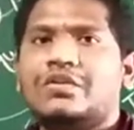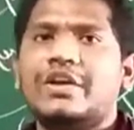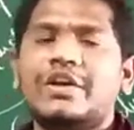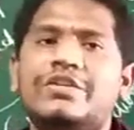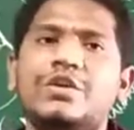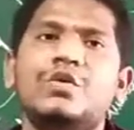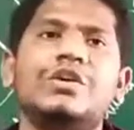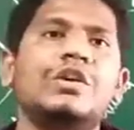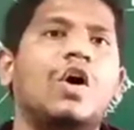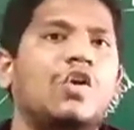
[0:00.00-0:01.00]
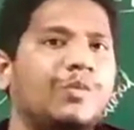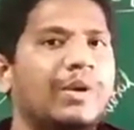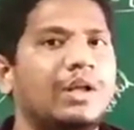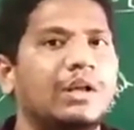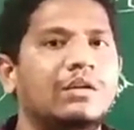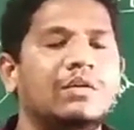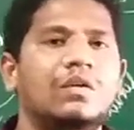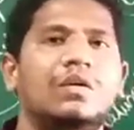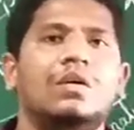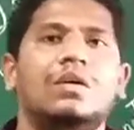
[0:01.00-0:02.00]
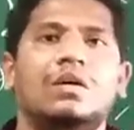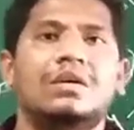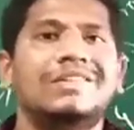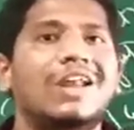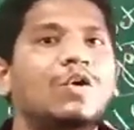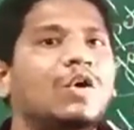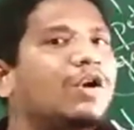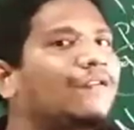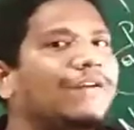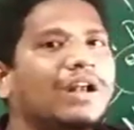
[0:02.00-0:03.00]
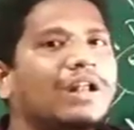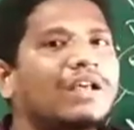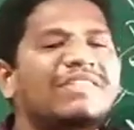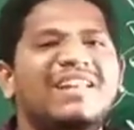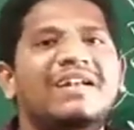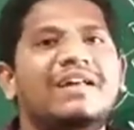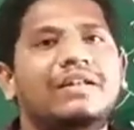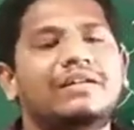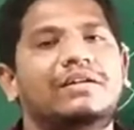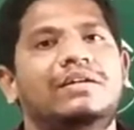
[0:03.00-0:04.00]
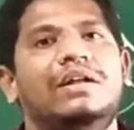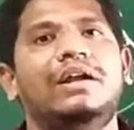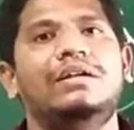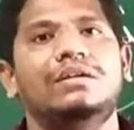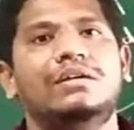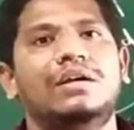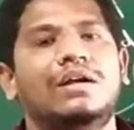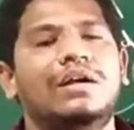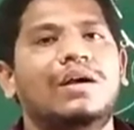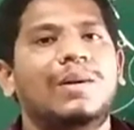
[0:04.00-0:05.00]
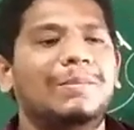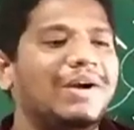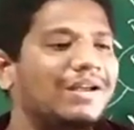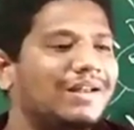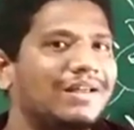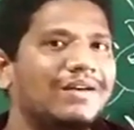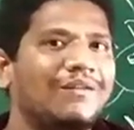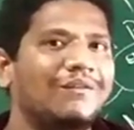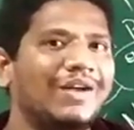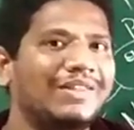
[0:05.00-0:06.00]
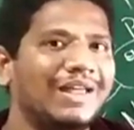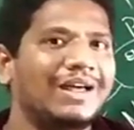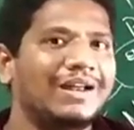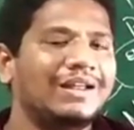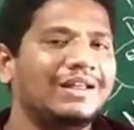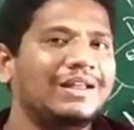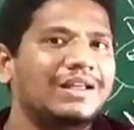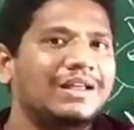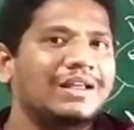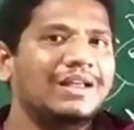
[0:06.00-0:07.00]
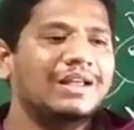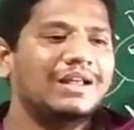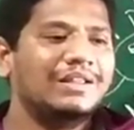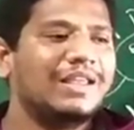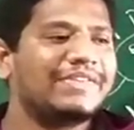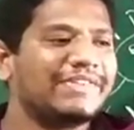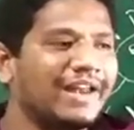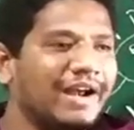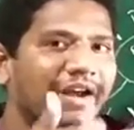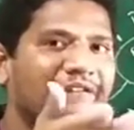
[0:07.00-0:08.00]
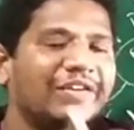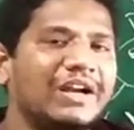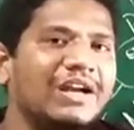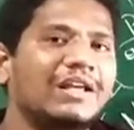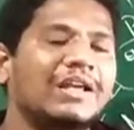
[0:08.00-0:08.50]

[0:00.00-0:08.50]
is used in the hospital? They are going to fill in the cylinder, right? But whether the cylinder filled